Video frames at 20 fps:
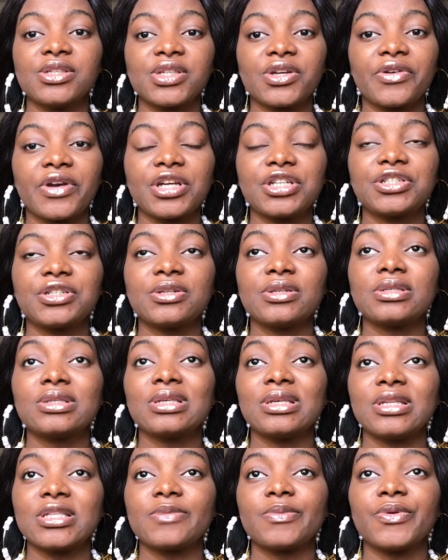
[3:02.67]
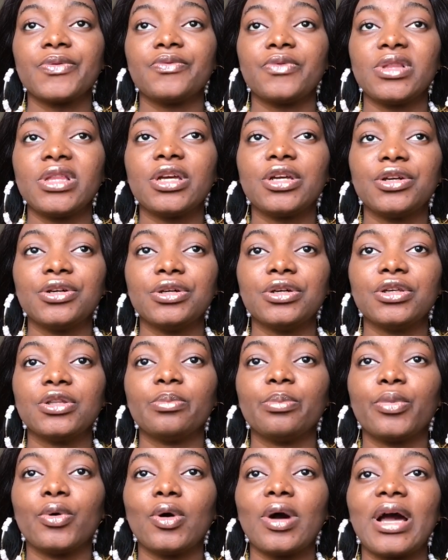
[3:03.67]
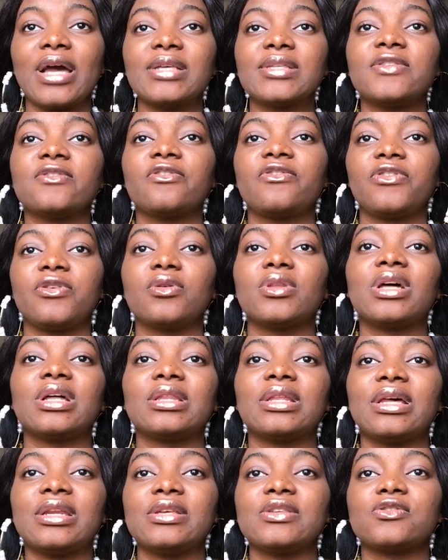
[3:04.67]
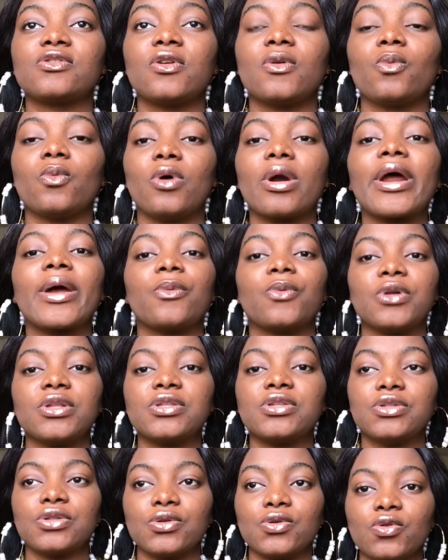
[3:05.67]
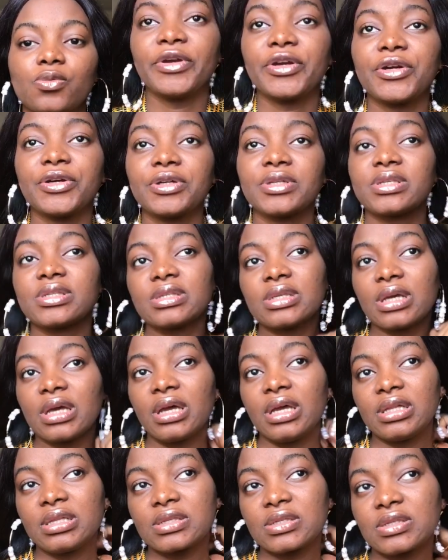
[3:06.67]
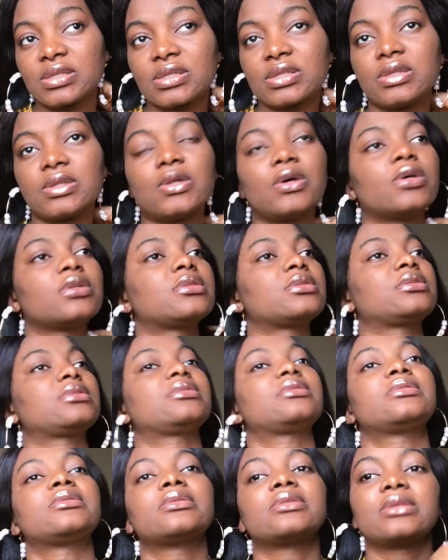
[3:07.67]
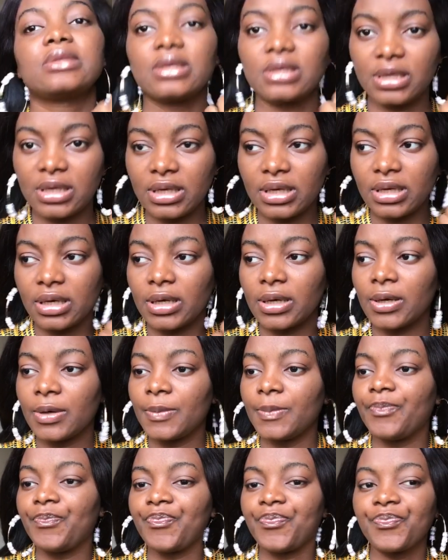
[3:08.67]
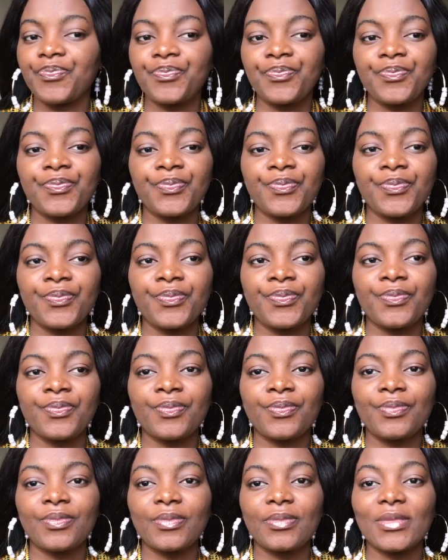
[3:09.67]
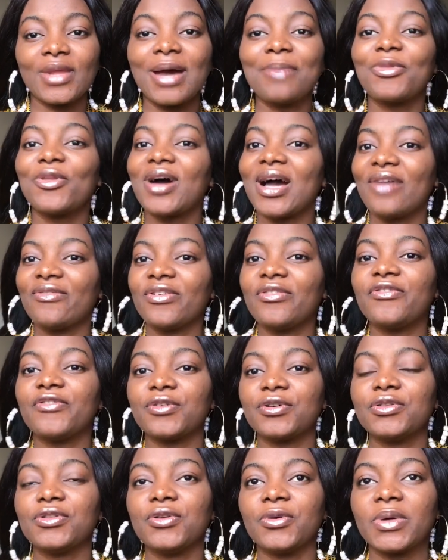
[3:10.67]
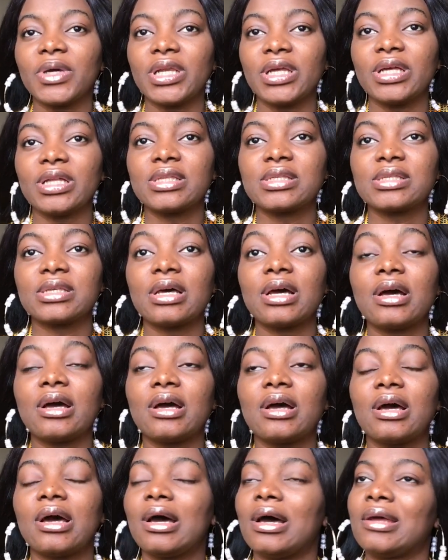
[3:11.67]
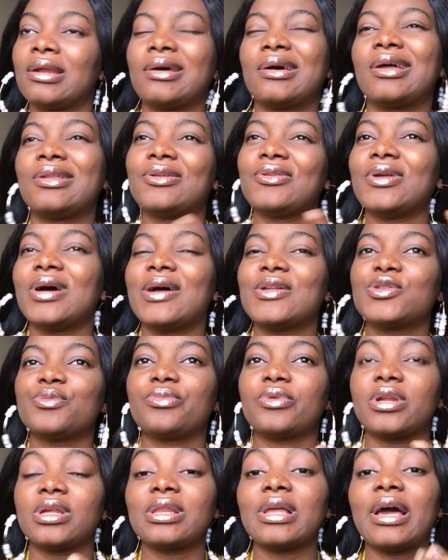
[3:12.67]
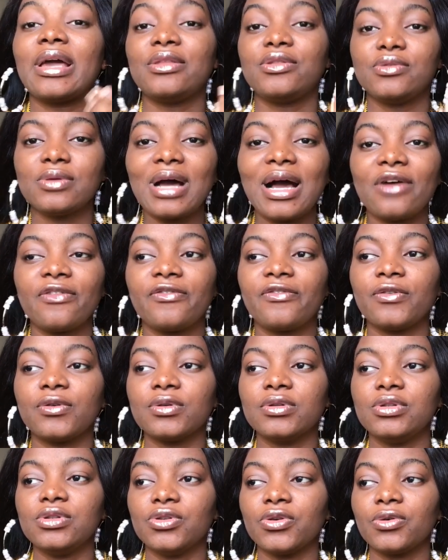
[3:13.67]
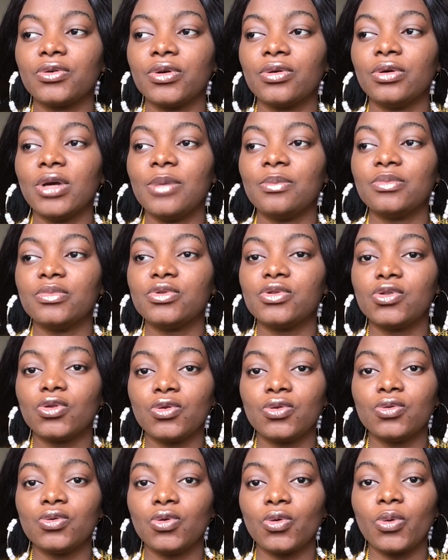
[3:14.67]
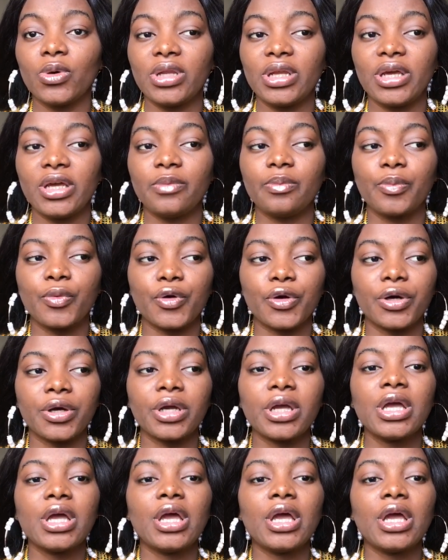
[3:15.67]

interactions, it's been really good. But I still feel that that is not what I want to do, because it's not, I'm not having fun doing it. I don't know how to put it. I do have fun doing it, but